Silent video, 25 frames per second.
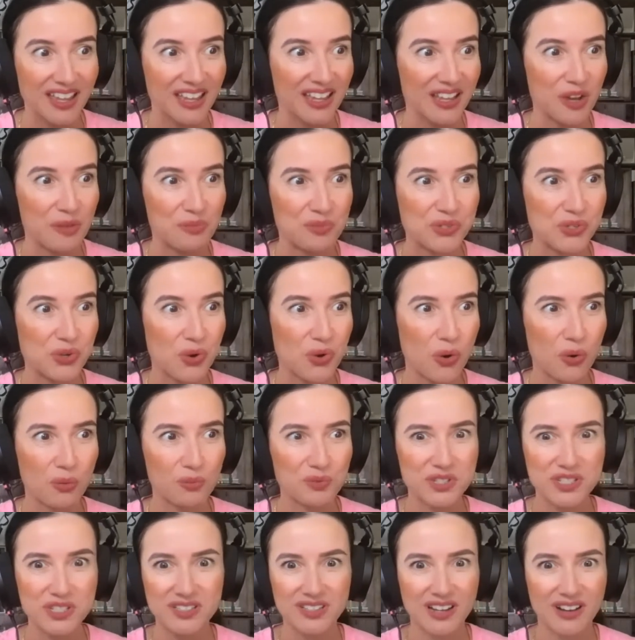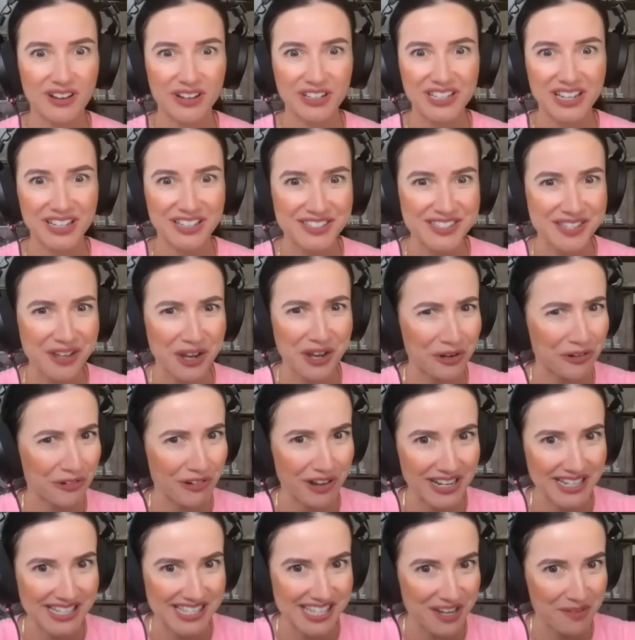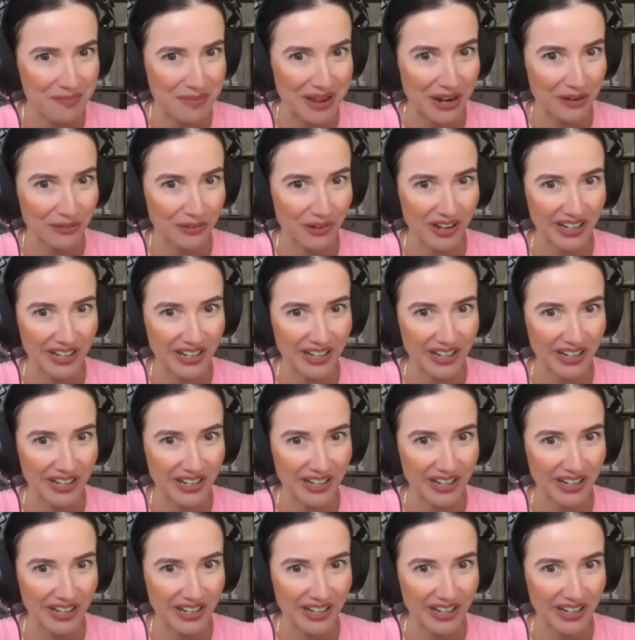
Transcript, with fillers: absorbed a, a, a, crazy amount